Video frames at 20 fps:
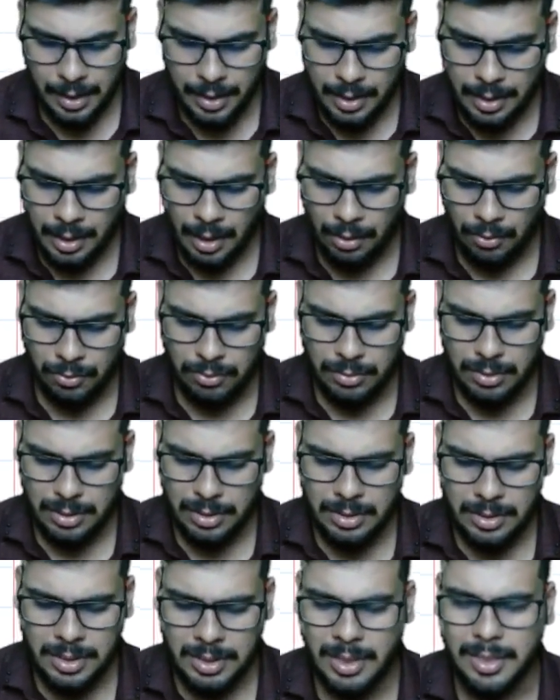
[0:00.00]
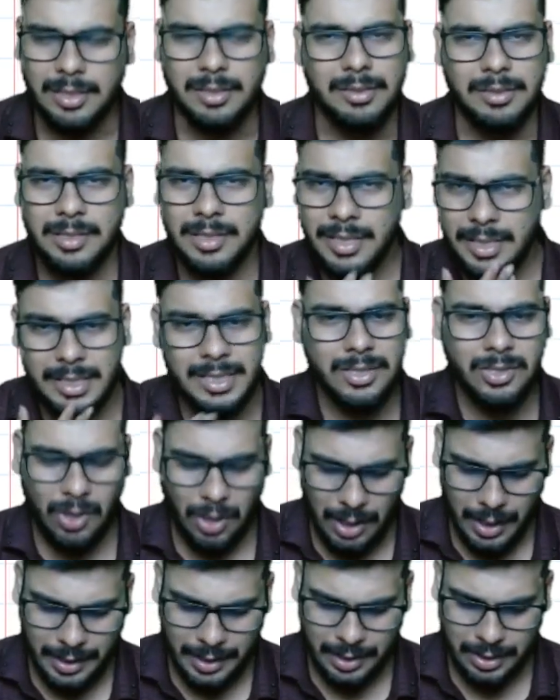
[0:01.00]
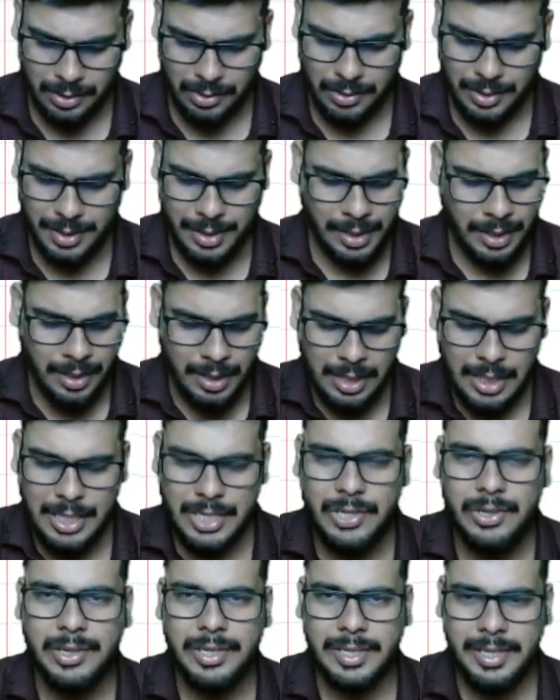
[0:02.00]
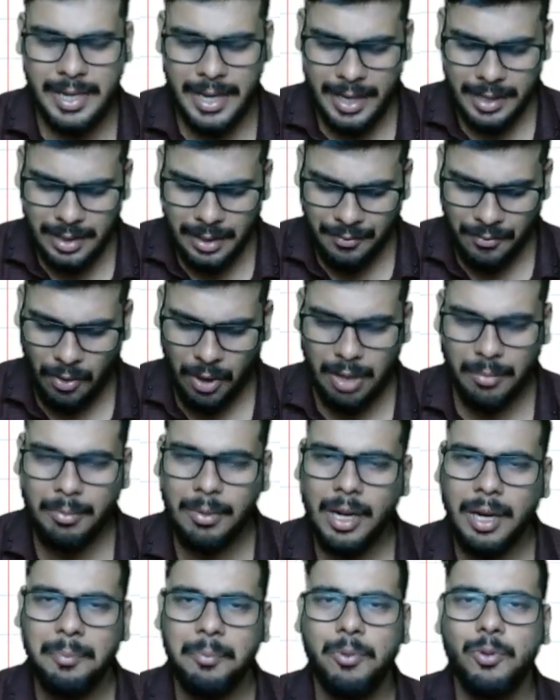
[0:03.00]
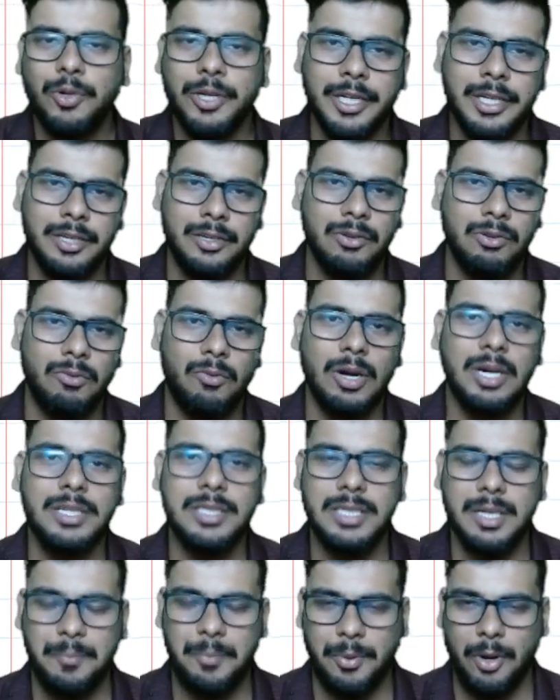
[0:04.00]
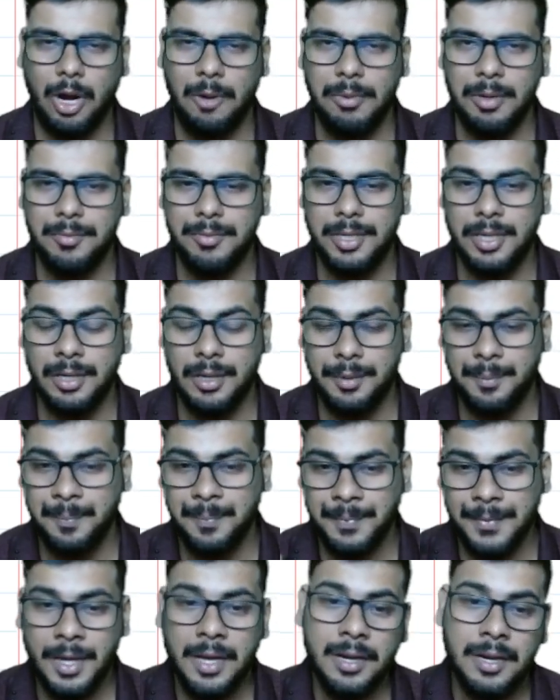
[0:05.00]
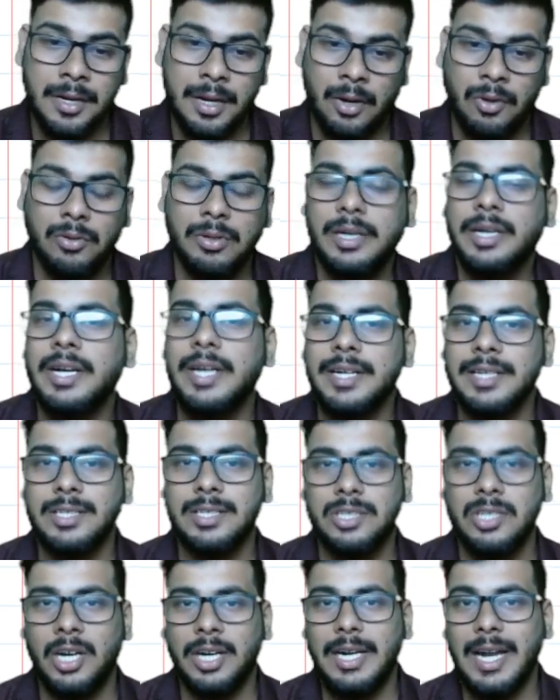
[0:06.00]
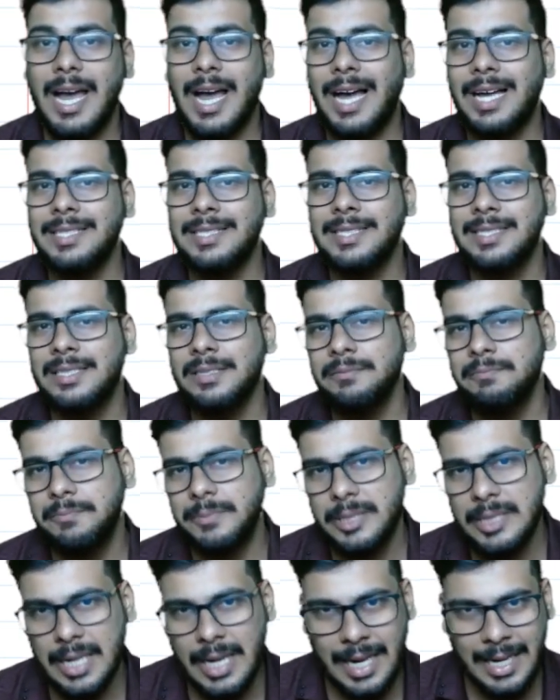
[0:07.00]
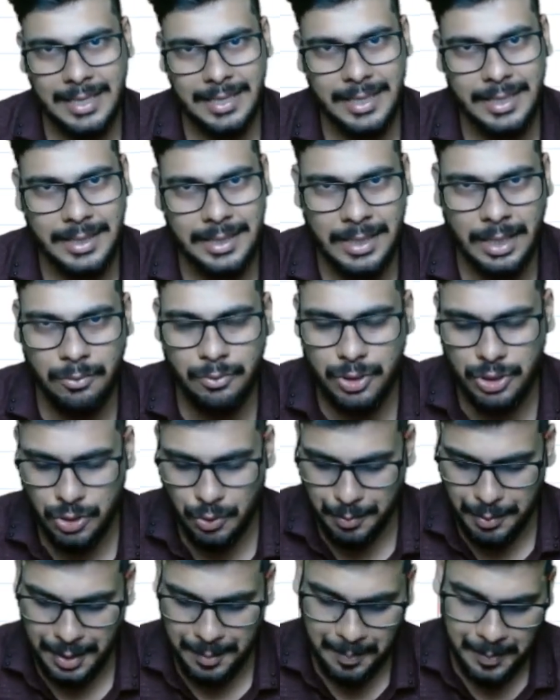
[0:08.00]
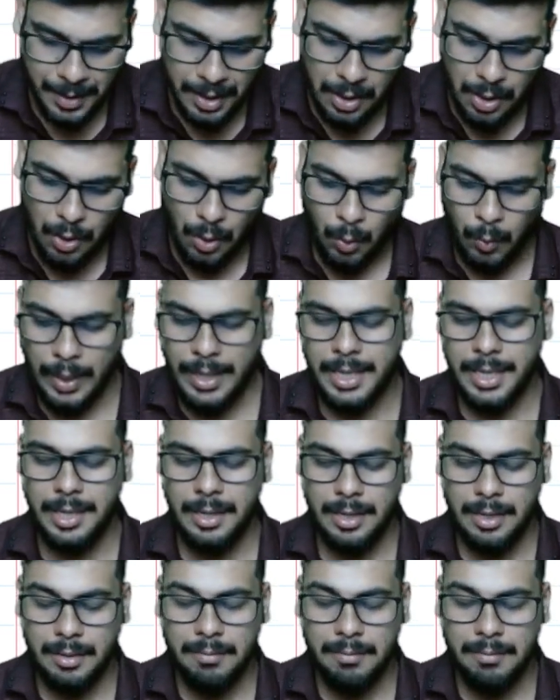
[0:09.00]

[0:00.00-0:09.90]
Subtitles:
Now, sir, this is all it is, no sir. So take the formula, put it, no, what is the problem here? Now, it is not as simple as it sounds to be. Why?